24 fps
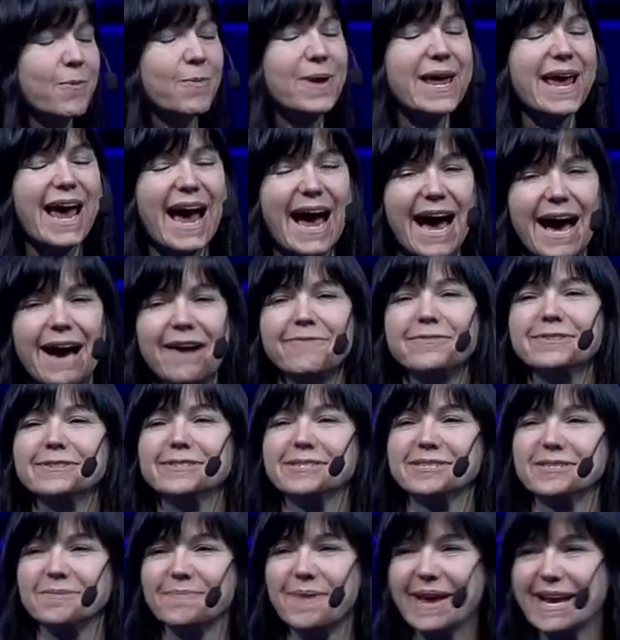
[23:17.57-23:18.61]
We have
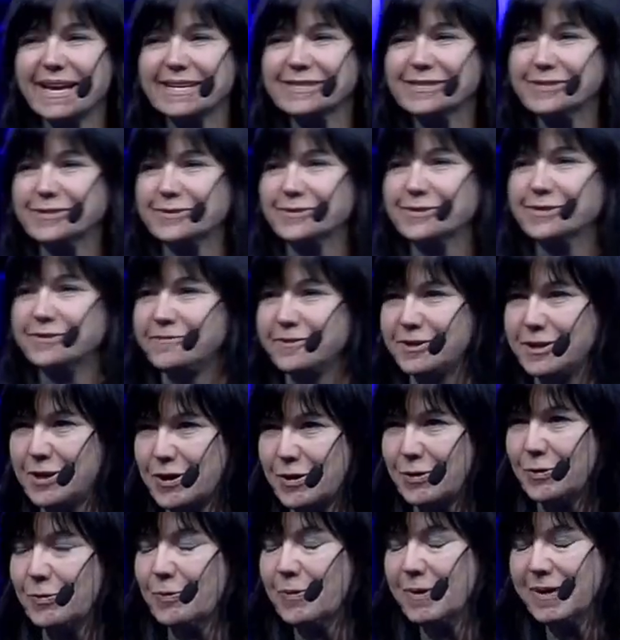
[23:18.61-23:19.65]
some answers for
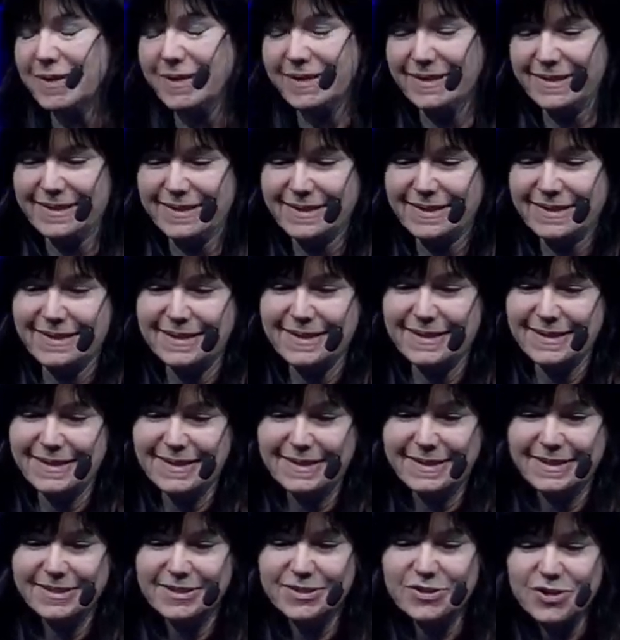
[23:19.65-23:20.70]
you.
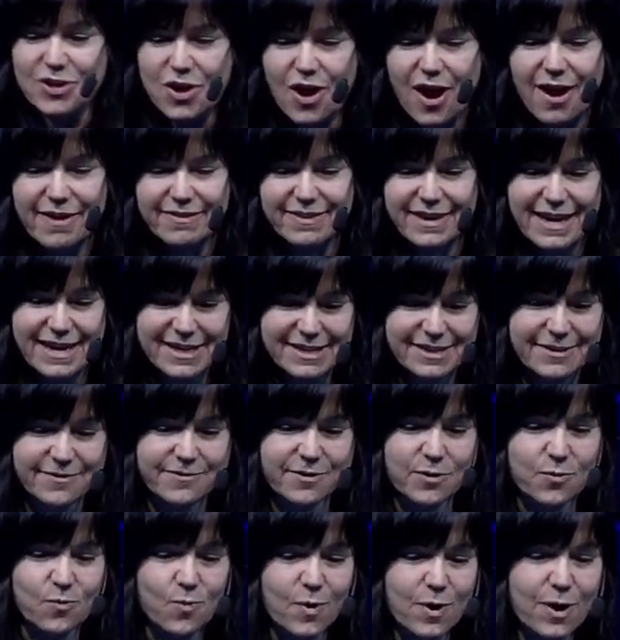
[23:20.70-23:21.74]
It's not the end of
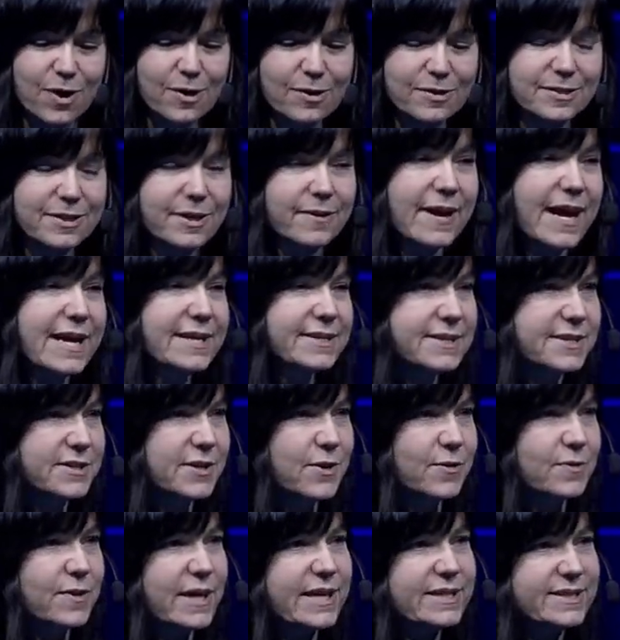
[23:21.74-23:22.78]
the world, all right?
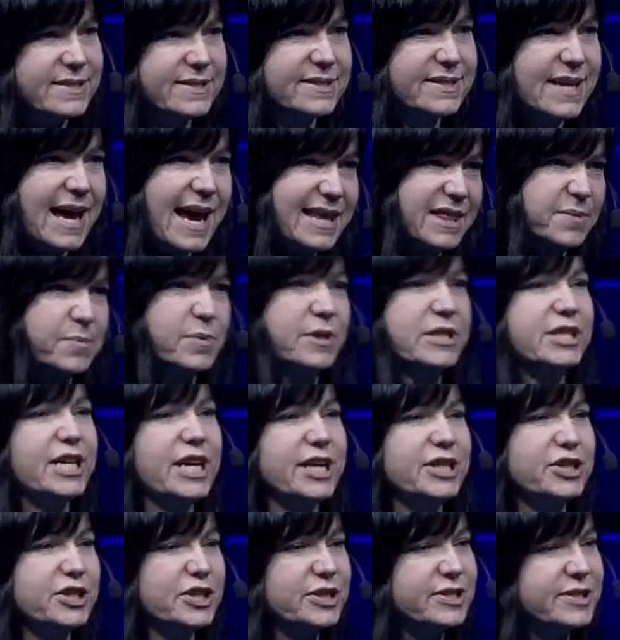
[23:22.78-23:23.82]
So let's say the
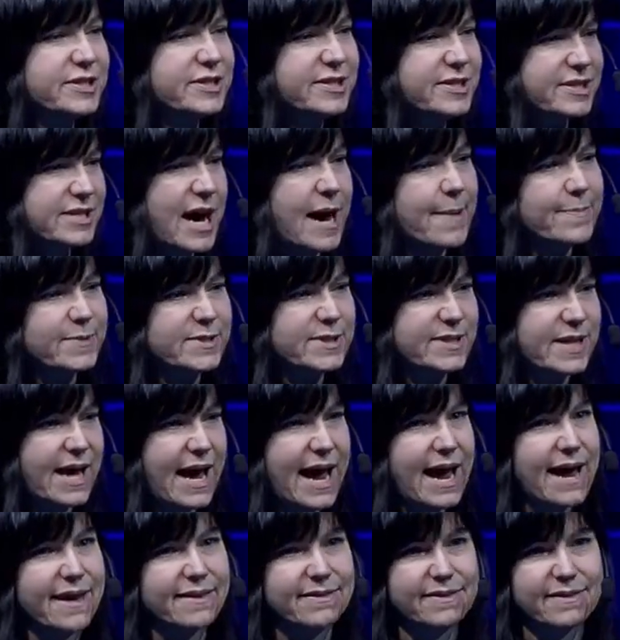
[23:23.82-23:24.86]
protection stops
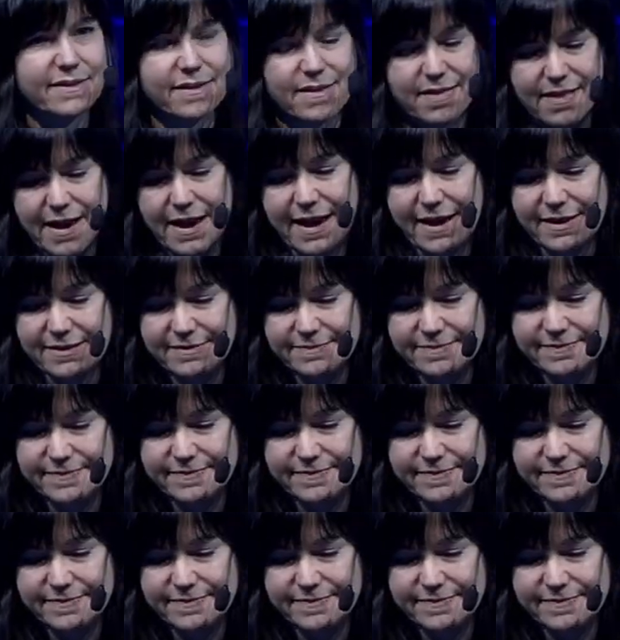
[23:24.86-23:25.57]
at the client.